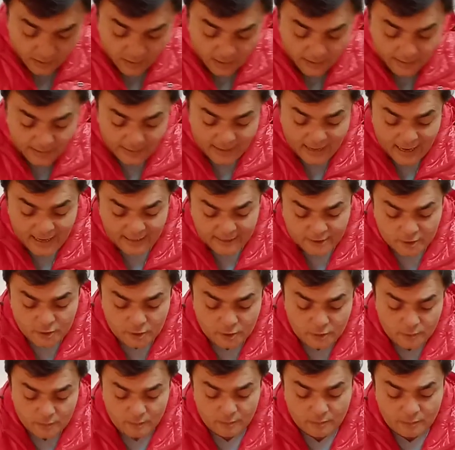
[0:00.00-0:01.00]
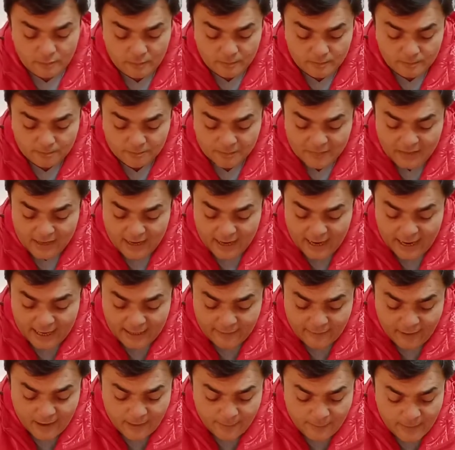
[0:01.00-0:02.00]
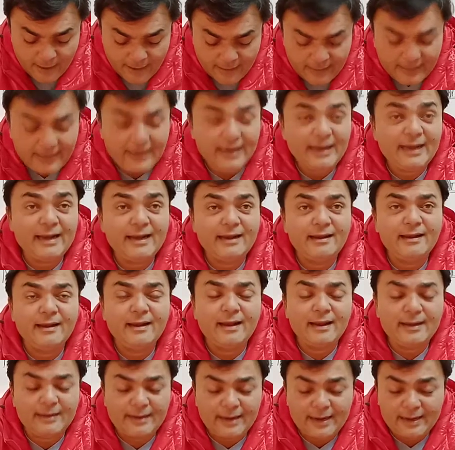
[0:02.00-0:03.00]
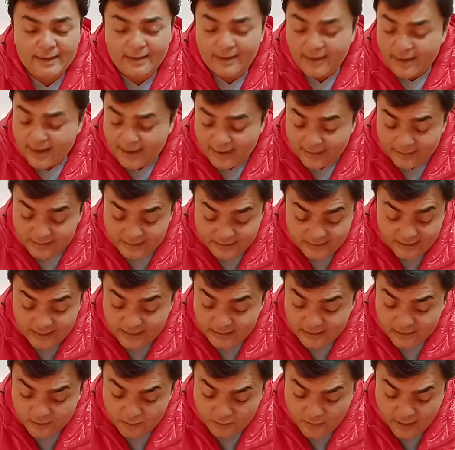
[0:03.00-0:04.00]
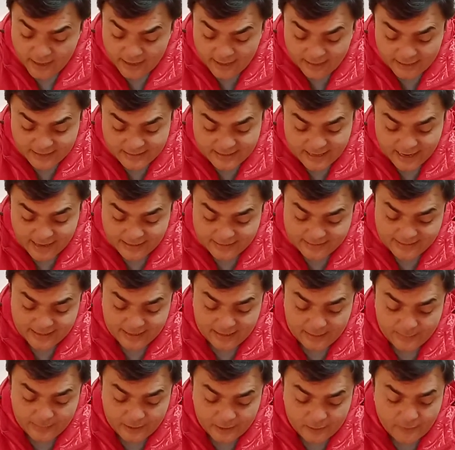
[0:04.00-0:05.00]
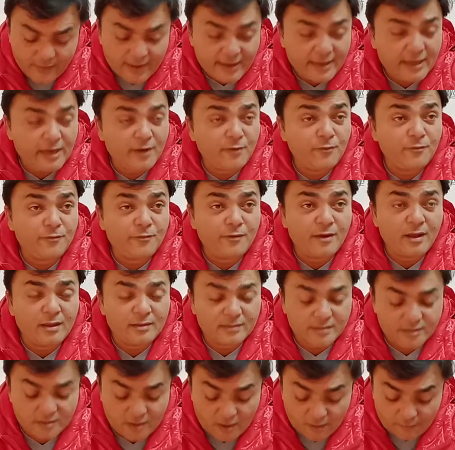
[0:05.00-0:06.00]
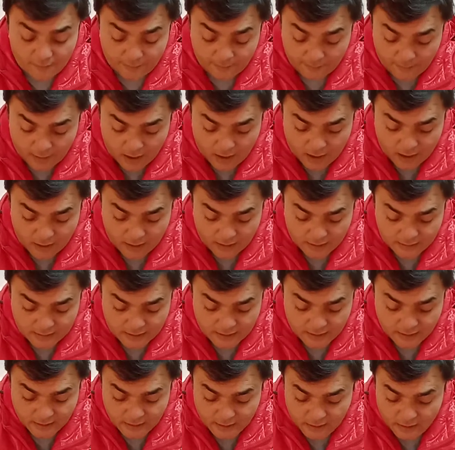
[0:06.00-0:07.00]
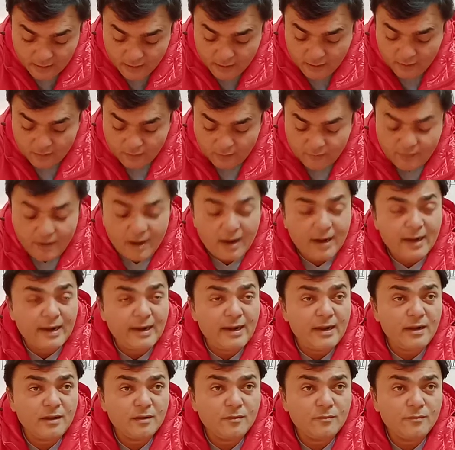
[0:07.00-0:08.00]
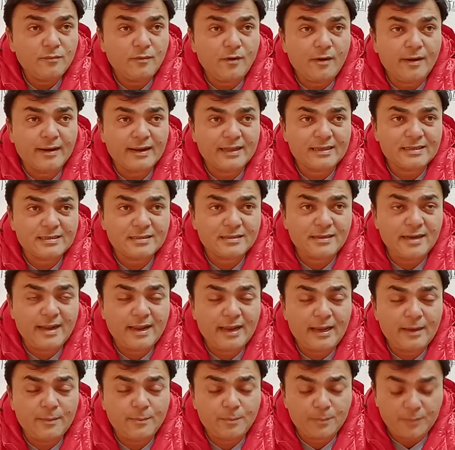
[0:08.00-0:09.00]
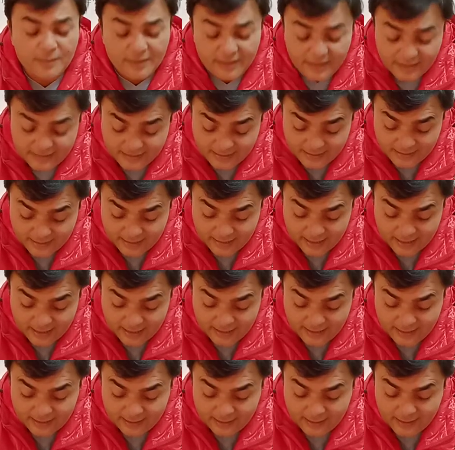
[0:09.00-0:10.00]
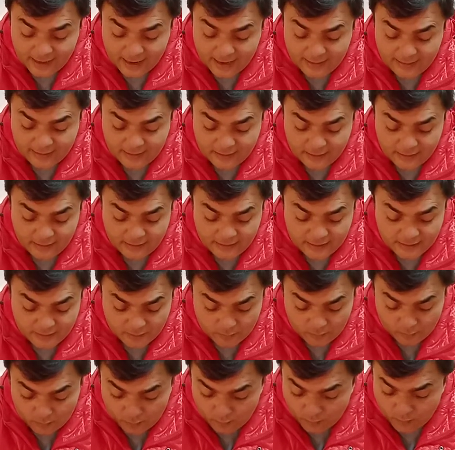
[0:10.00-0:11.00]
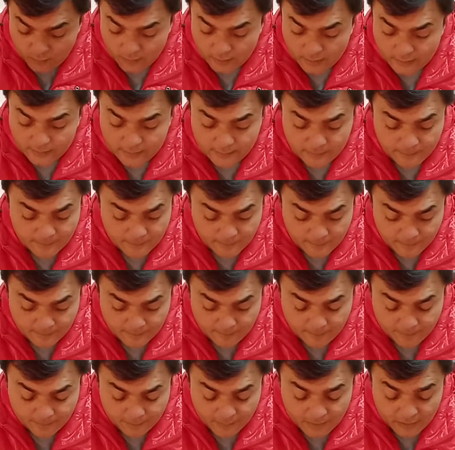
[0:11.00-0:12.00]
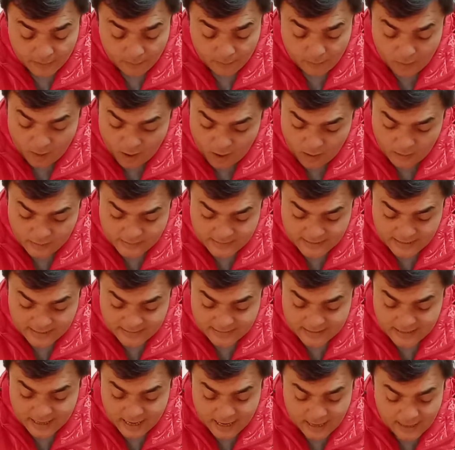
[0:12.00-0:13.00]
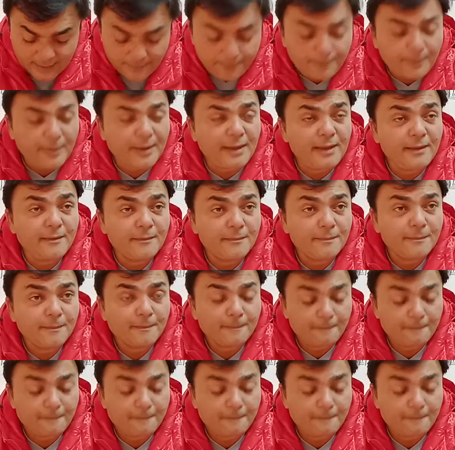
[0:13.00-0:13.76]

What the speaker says: Like to know environment related days. These days are celebrated. 21st of March, World Forest Day. Please underline and write it this whole box as IMP.